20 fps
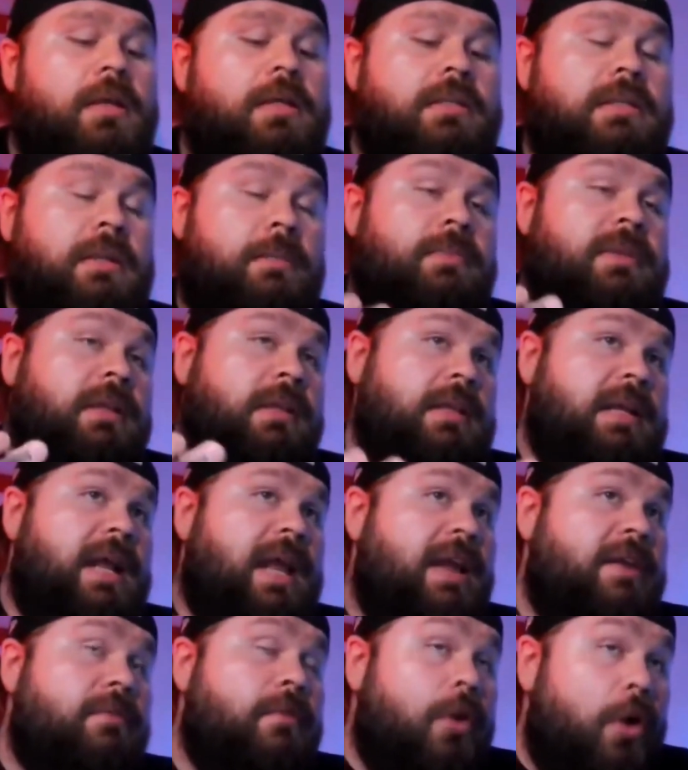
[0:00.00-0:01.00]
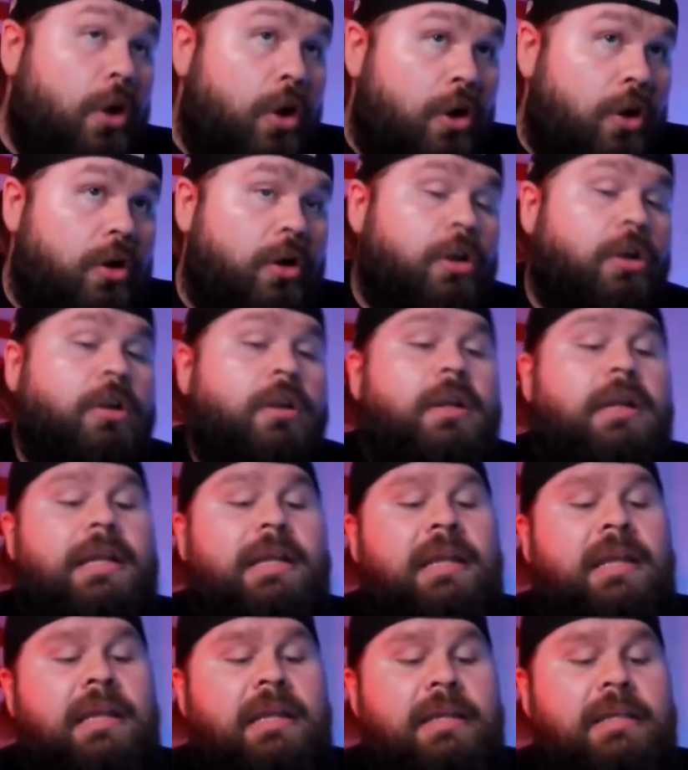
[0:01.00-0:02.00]
Something that I have heard
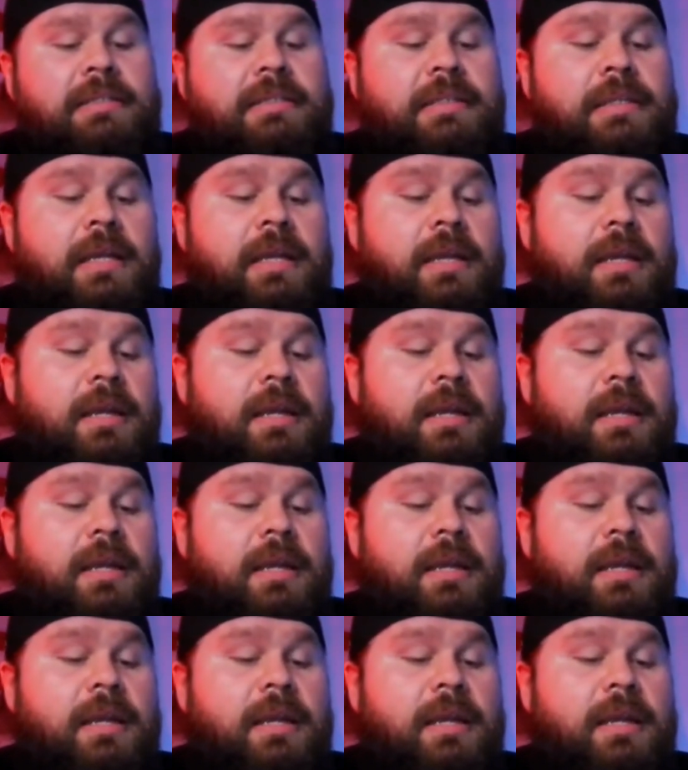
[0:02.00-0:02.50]
is